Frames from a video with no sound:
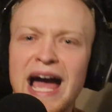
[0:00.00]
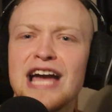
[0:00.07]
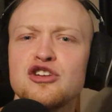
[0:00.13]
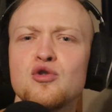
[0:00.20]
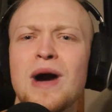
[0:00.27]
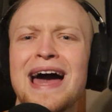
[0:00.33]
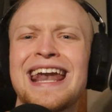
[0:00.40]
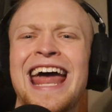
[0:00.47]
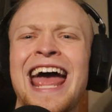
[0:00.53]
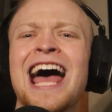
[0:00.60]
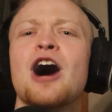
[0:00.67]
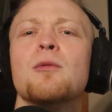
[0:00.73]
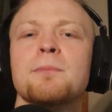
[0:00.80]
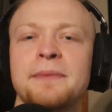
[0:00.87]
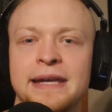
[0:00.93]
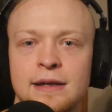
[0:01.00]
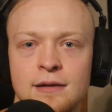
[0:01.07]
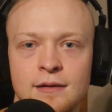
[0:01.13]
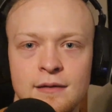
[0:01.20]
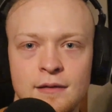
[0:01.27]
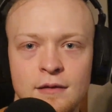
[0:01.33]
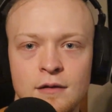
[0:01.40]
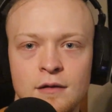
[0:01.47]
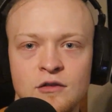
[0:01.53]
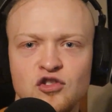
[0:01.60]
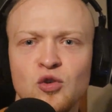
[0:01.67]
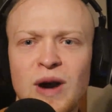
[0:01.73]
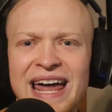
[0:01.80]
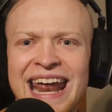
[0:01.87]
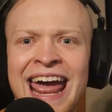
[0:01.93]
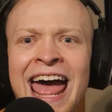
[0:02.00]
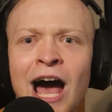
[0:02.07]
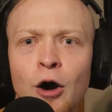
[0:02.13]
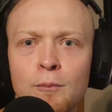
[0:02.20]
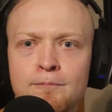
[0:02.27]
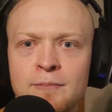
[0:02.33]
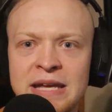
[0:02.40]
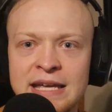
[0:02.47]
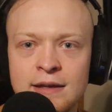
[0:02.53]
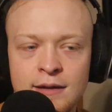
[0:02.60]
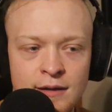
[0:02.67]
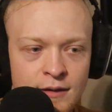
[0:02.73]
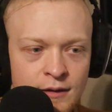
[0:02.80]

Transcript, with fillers: Now you gotta help me. You gotta help me.